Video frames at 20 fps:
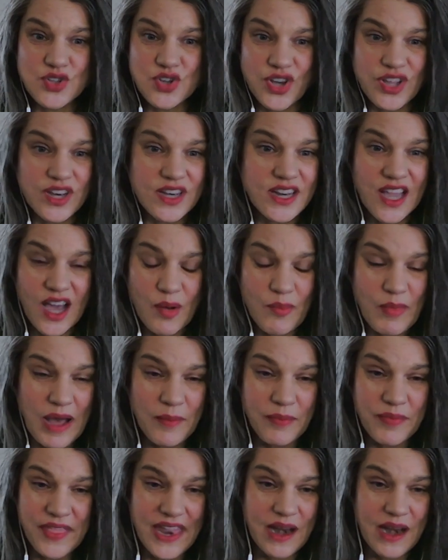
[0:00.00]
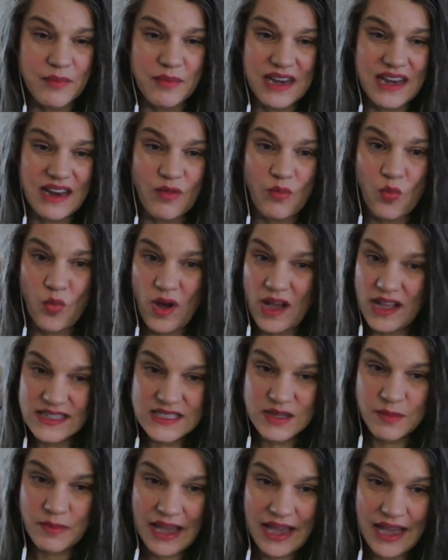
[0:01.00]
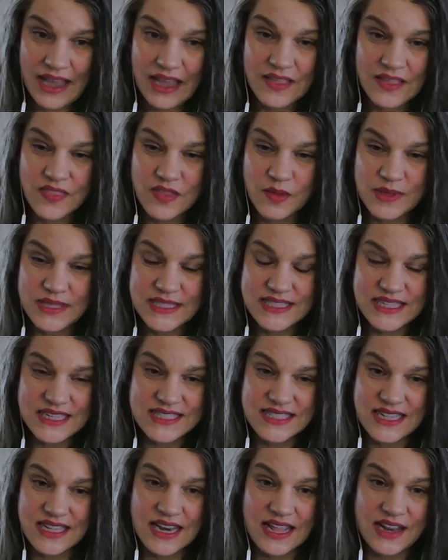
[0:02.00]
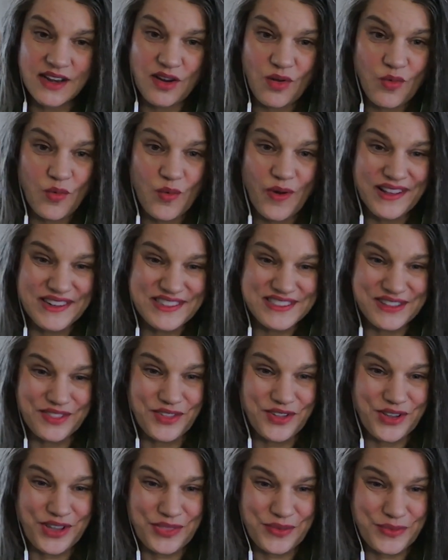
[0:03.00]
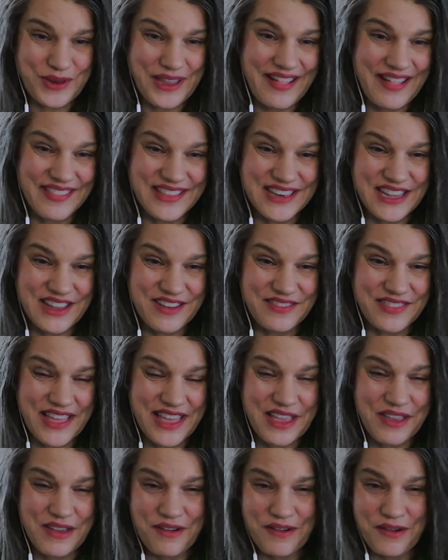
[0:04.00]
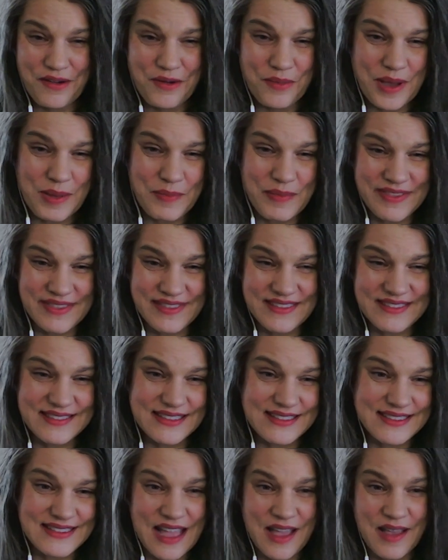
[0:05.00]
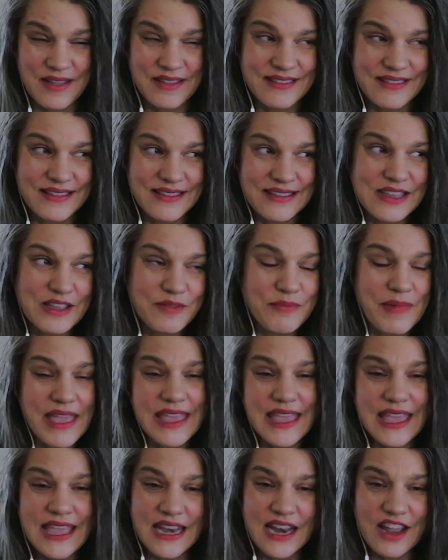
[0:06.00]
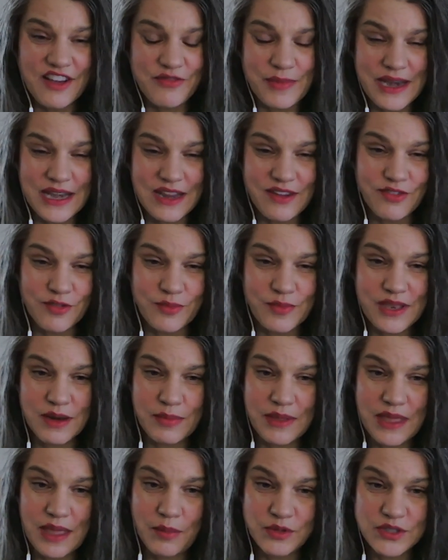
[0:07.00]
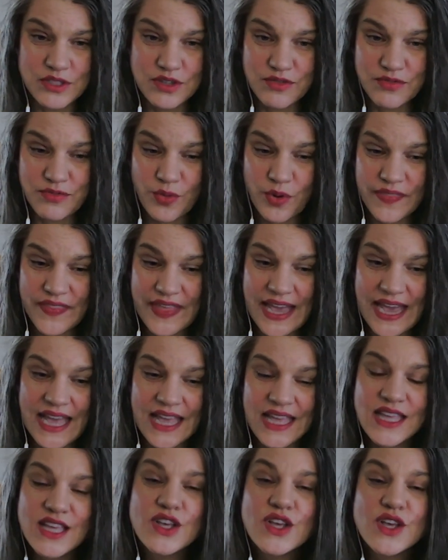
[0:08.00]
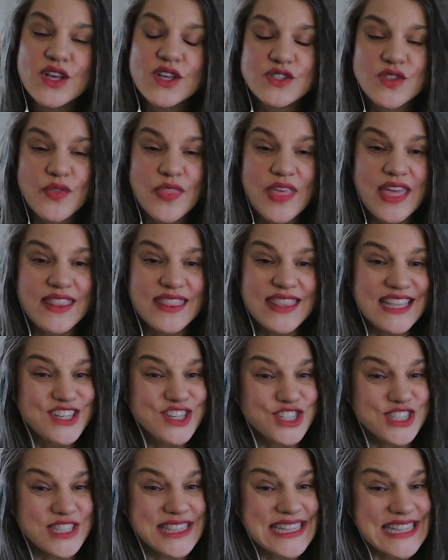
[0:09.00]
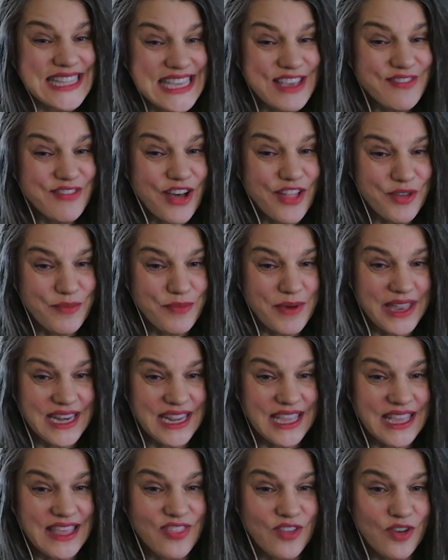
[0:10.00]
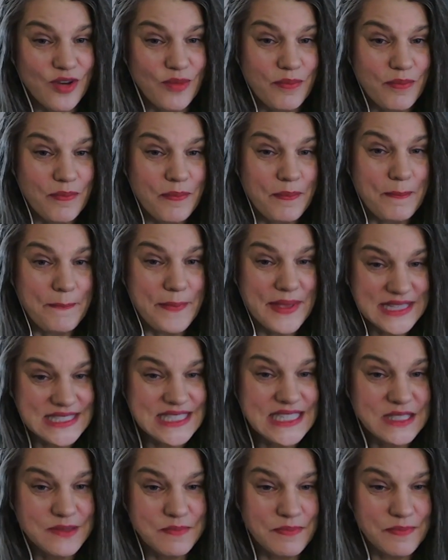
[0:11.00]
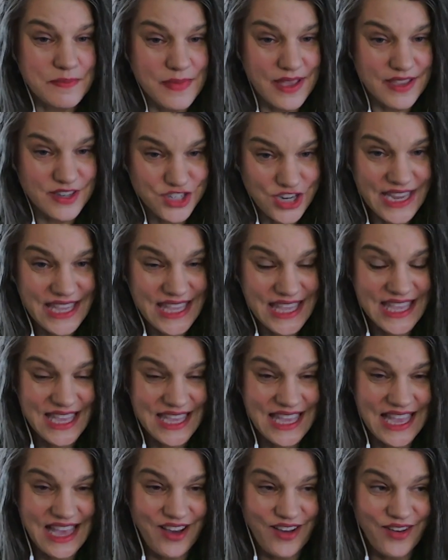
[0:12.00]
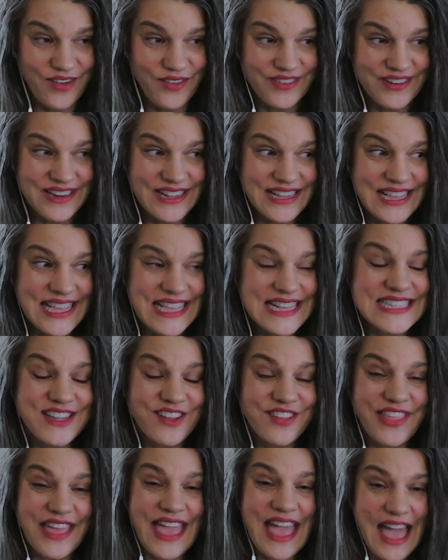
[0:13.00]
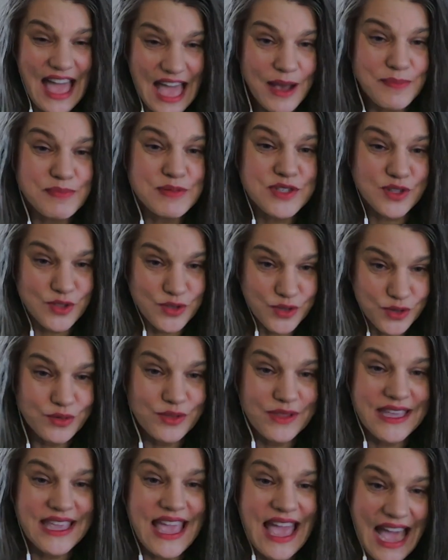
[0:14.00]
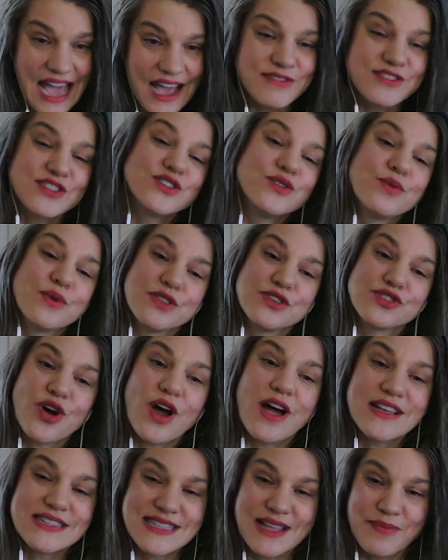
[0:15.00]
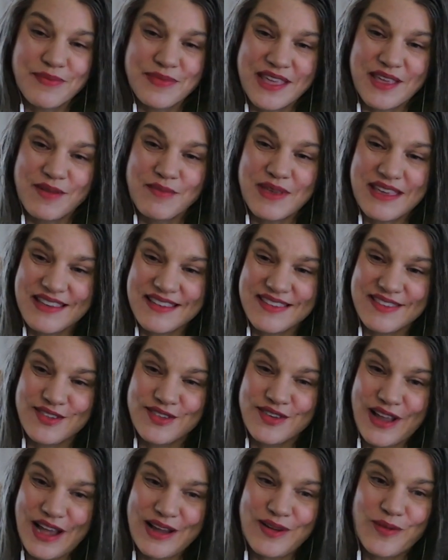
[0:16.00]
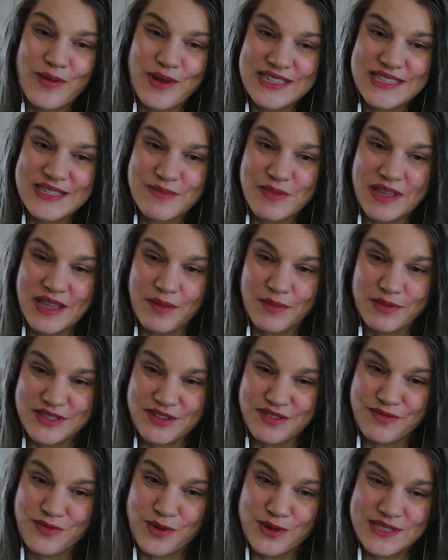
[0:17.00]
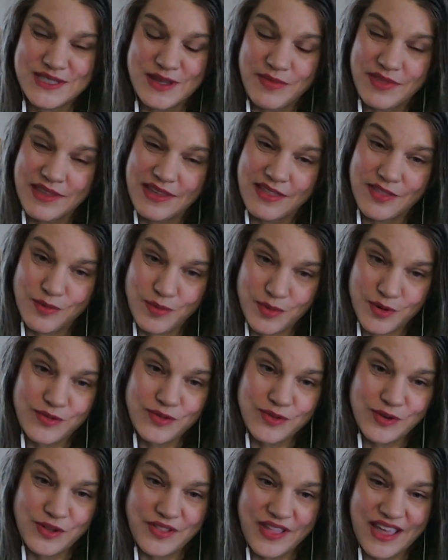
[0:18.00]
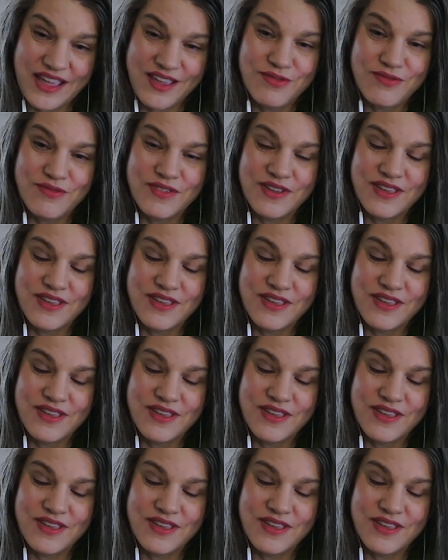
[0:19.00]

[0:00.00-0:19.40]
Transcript: could come up that I'm going to want to buy in the business. And I don't want to look at the reality of like, oh, my business is not making enough money for me to be able to afford that. So then they just leave all the money in their business checking account until they absolutely have to withdraw something because they're not going to be able to afford something in their personal life.